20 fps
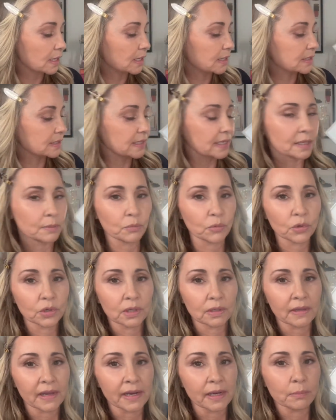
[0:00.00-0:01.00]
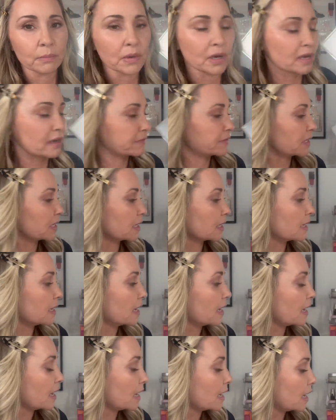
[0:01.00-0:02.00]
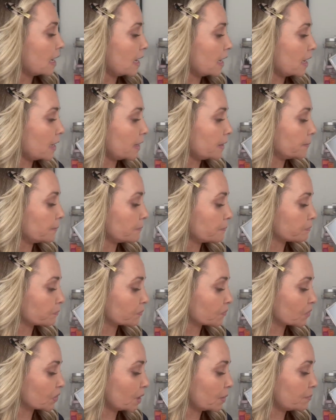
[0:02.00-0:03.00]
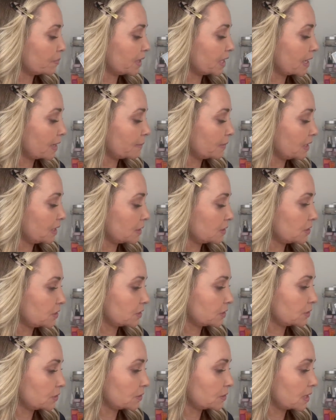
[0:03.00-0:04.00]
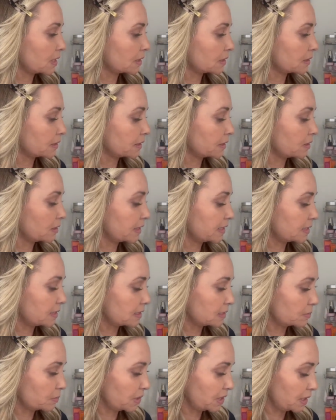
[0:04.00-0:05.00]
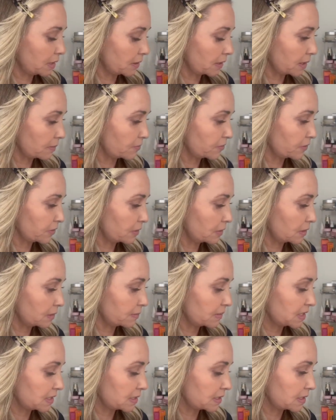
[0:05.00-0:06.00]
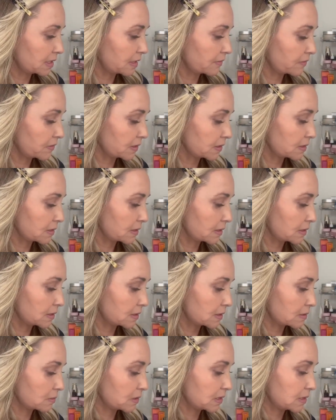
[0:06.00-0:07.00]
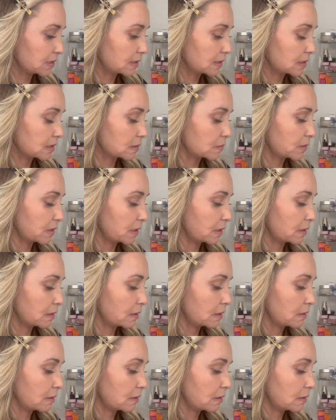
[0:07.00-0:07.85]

It's like more like mauve-y. Um, but I'm gonna do a little, is this pink grapefruit? Let me see if this is, what's this one?